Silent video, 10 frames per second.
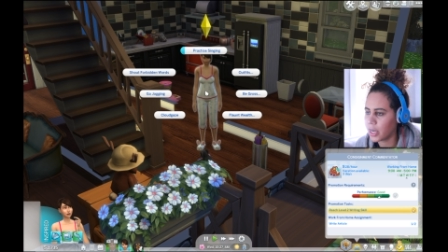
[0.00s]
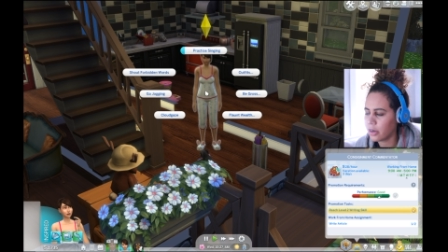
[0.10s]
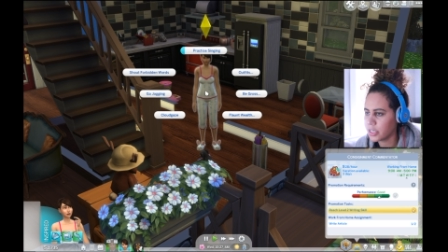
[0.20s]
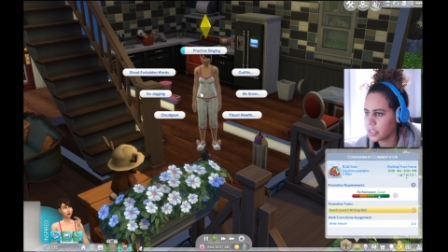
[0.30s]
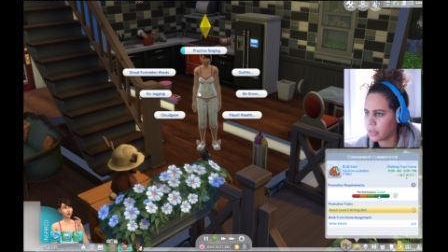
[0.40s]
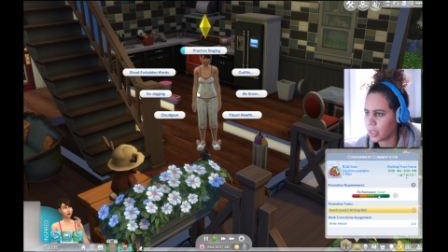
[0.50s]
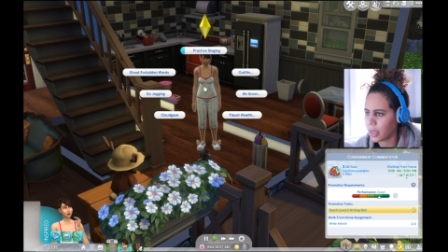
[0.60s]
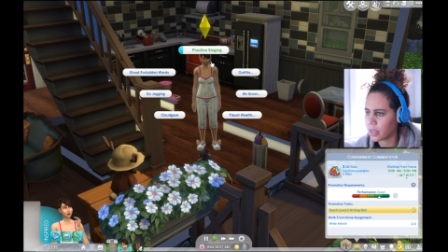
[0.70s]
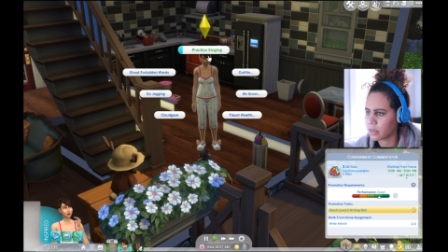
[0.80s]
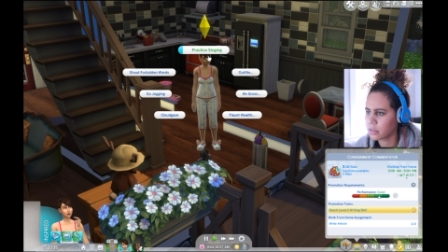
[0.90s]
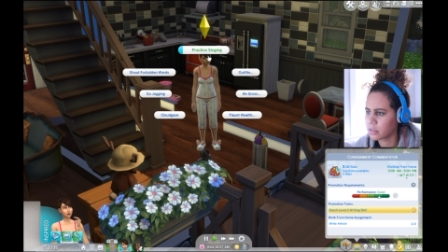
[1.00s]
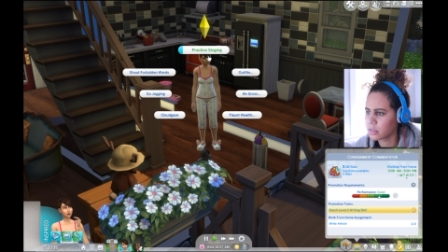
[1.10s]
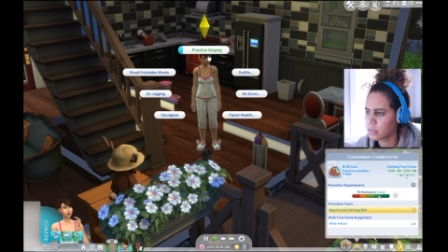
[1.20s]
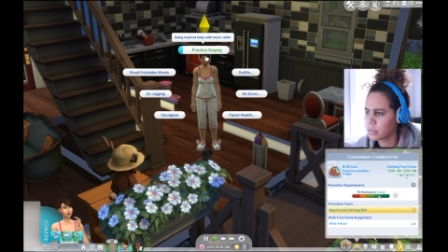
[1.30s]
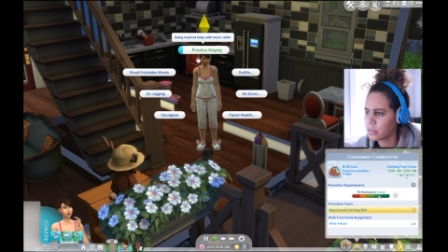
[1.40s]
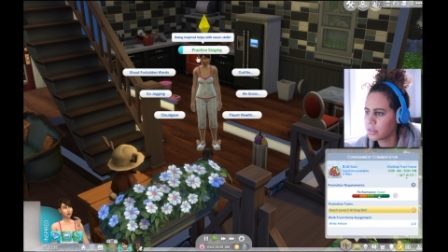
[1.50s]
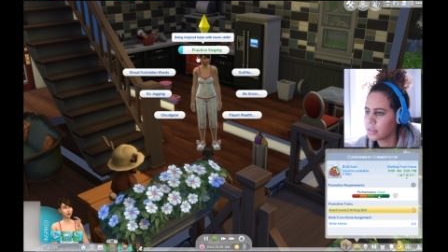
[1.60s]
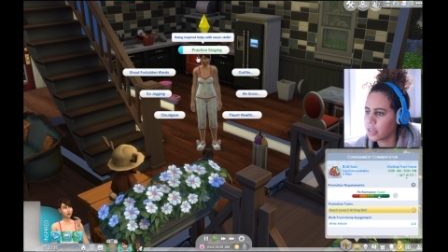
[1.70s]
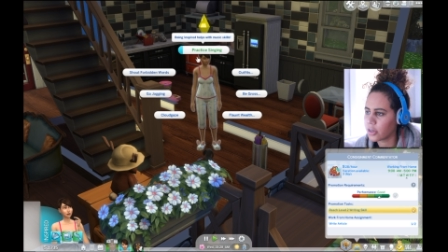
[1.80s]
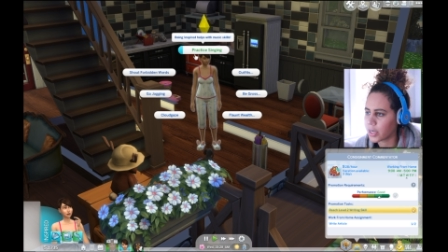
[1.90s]
I already did that.
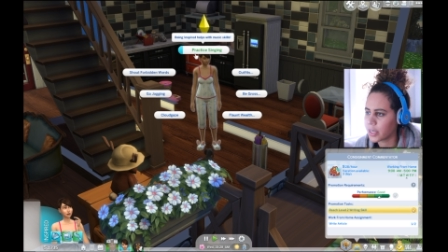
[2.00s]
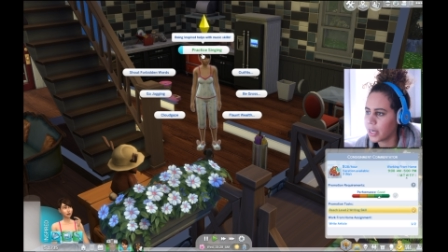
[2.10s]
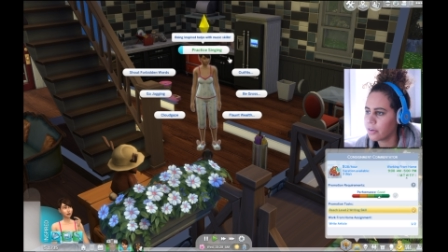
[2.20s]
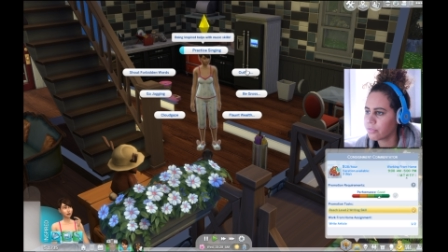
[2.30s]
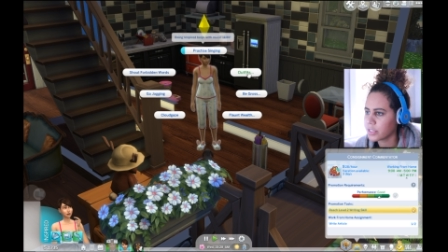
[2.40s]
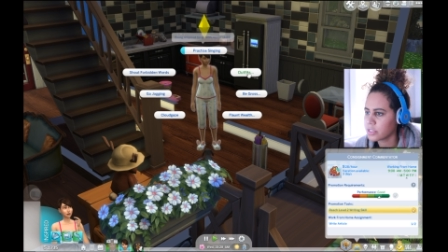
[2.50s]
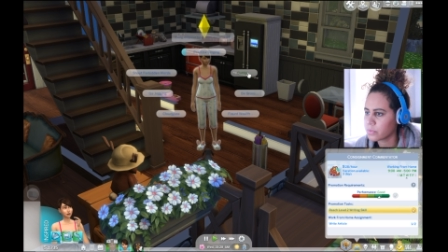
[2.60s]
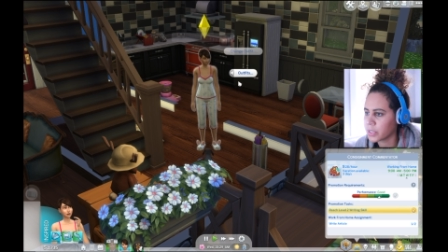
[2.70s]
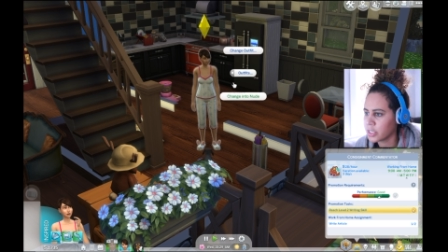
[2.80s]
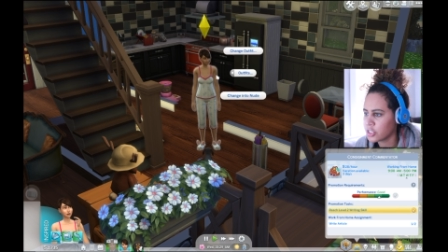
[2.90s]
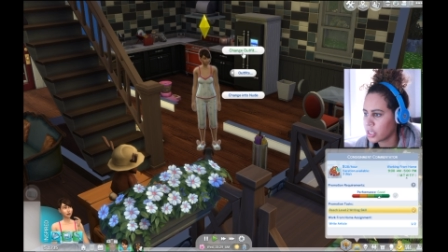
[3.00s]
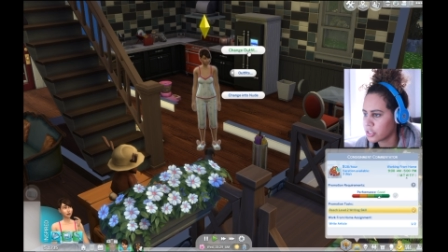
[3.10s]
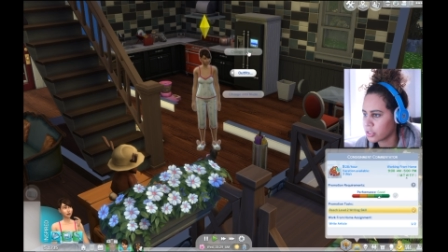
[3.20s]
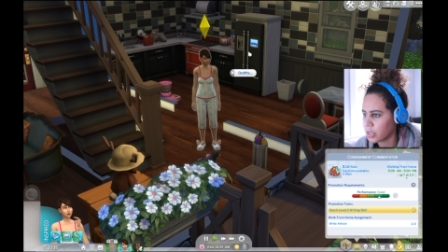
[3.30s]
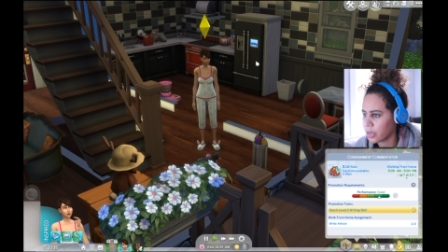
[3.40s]
Okay, outfits. We're gonna change our